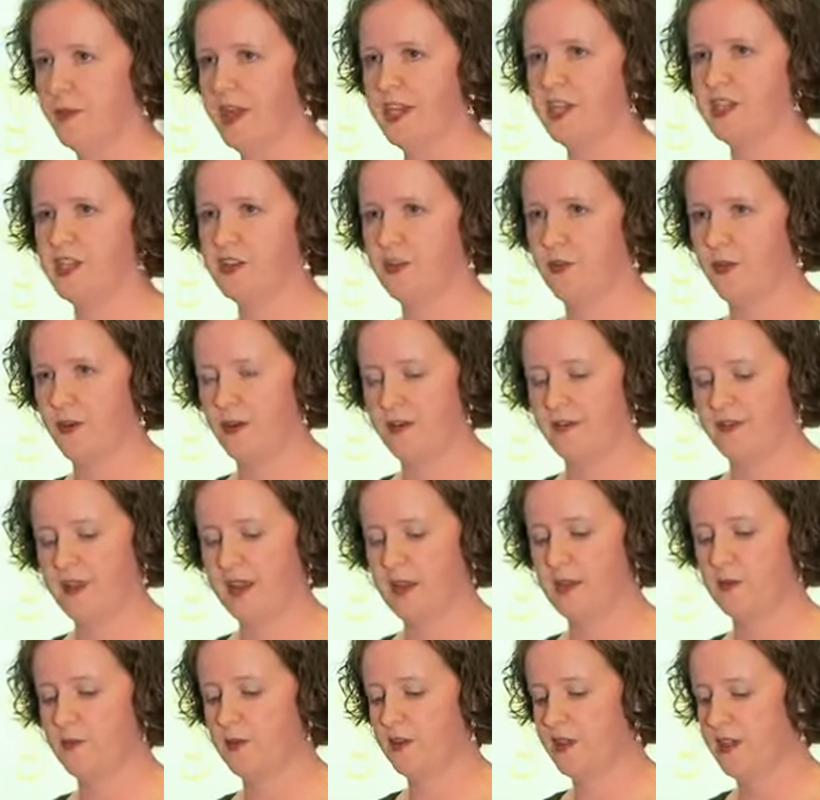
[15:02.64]
we make sure are
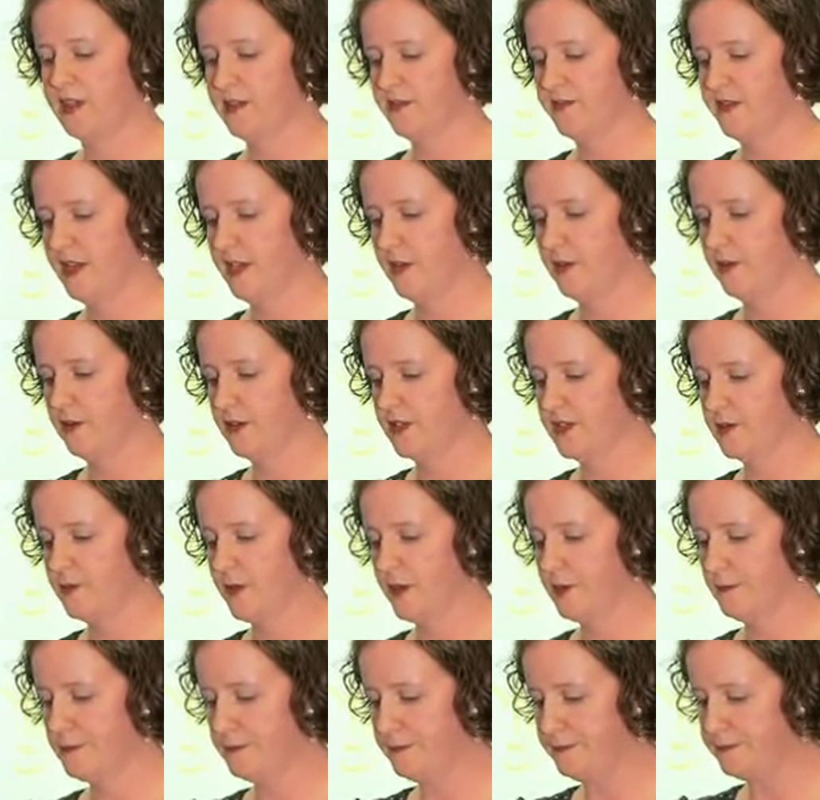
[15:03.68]
available in the vehicle as
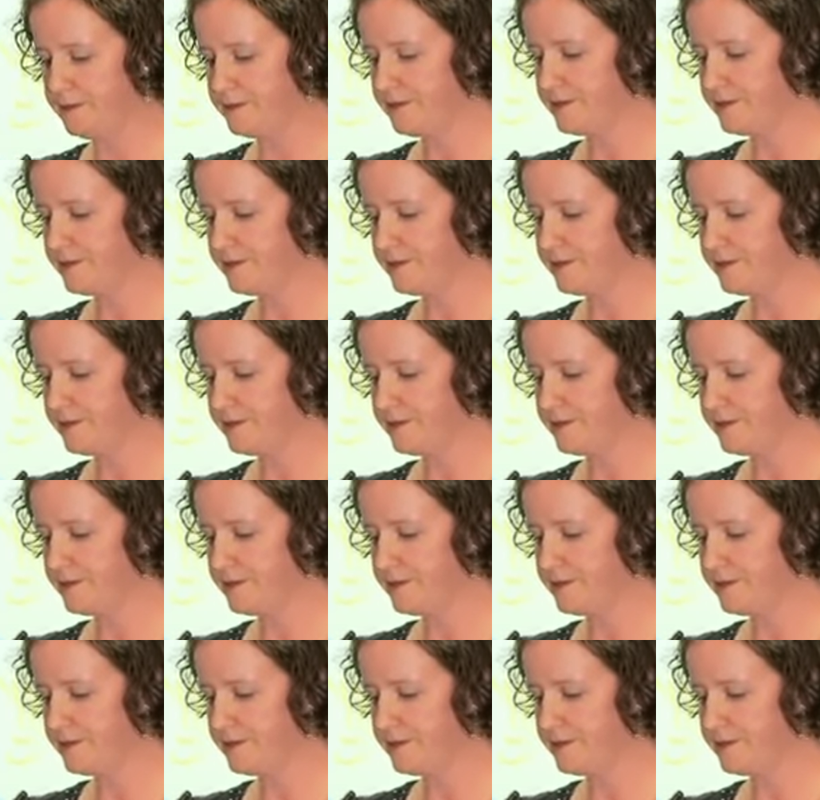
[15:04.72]
well.